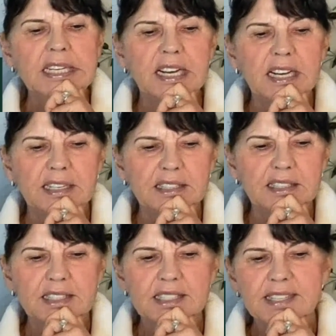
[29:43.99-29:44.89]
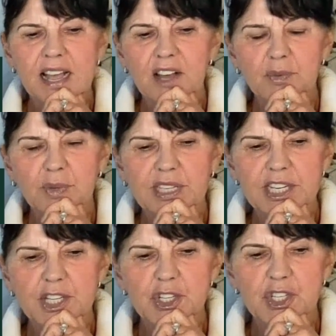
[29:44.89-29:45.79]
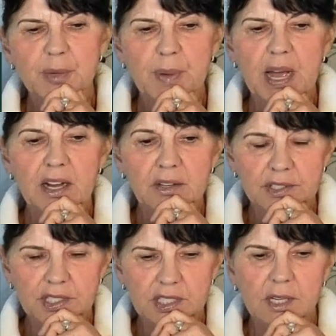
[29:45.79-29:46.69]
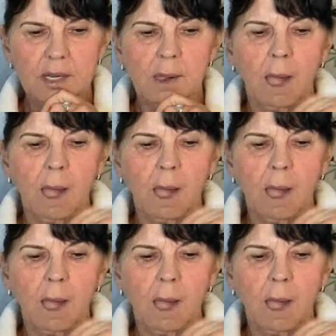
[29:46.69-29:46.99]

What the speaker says: the sound relationship house.